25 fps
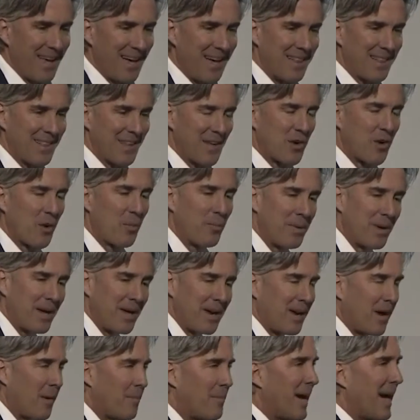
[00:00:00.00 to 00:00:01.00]
a little
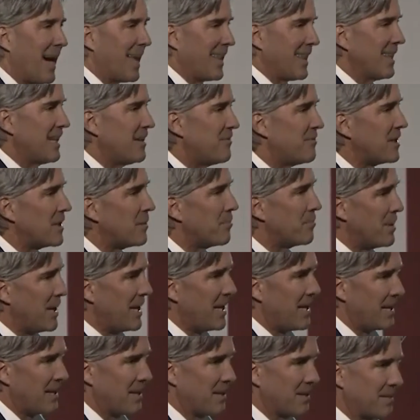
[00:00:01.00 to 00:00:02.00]
bit about living
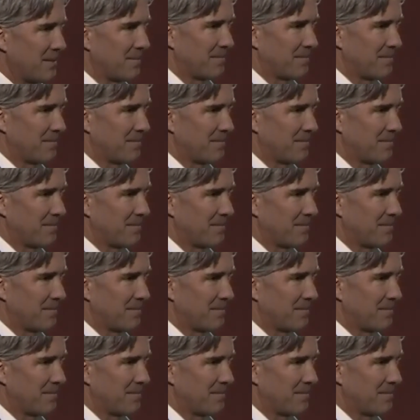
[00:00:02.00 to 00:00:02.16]
big.